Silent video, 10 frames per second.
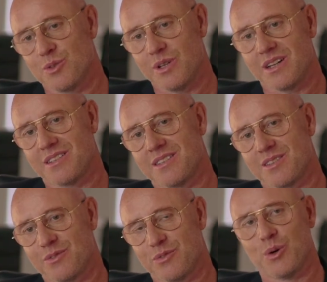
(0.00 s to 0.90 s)
to that
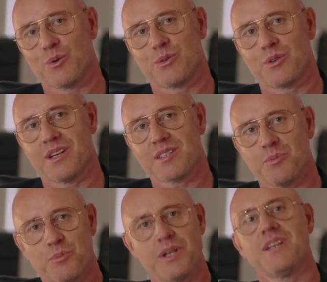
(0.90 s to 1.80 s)
phone. So you can actually
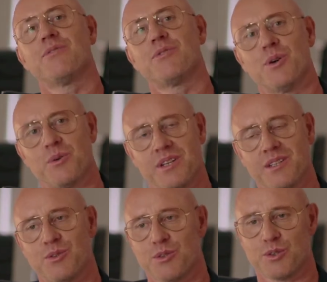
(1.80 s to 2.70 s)
bring the phone
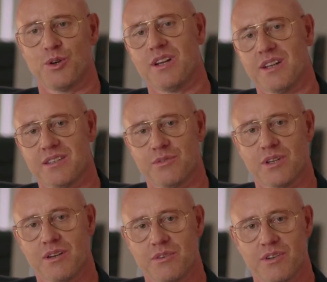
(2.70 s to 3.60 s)
into the toilet if
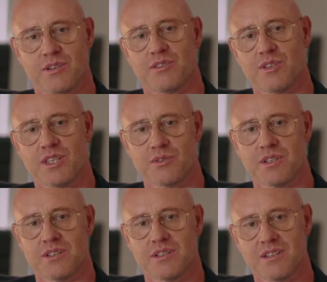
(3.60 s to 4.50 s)
you have a very
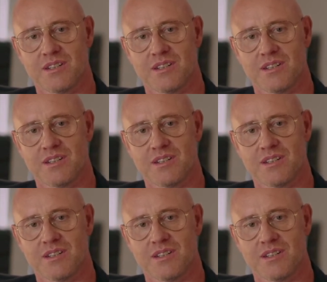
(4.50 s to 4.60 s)
secret